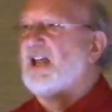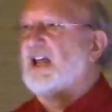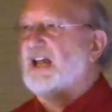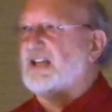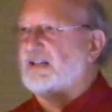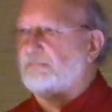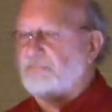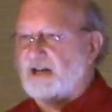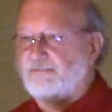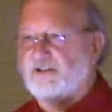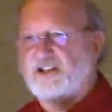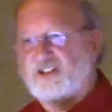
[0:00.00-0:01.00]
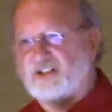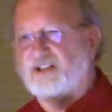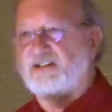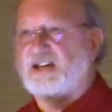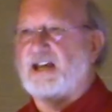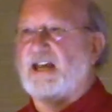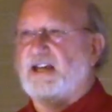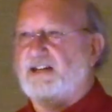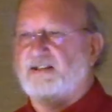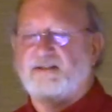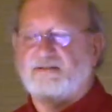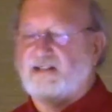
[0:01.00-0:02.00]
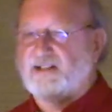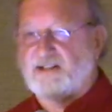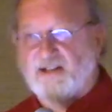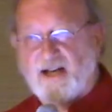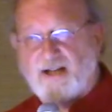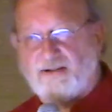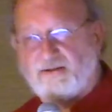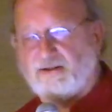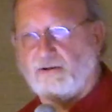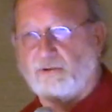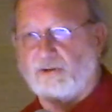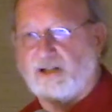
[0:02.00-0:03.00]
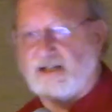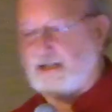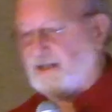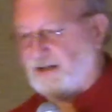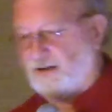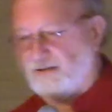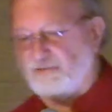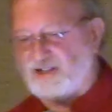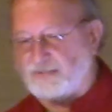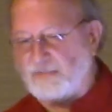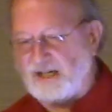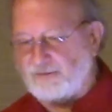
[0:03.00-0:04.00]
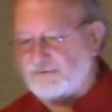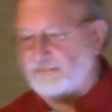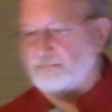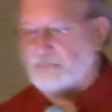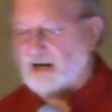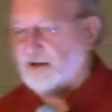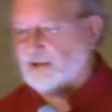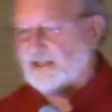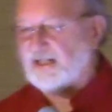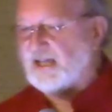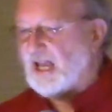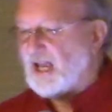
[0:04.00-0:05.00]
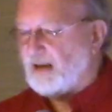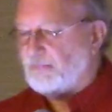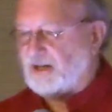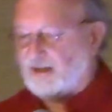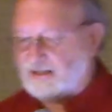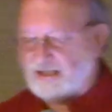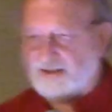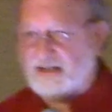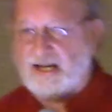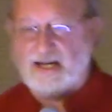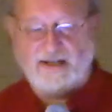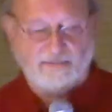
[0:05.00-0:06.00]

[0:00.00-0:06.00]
And the beverage contained, it's not totally clear, it was made from barley, but it contained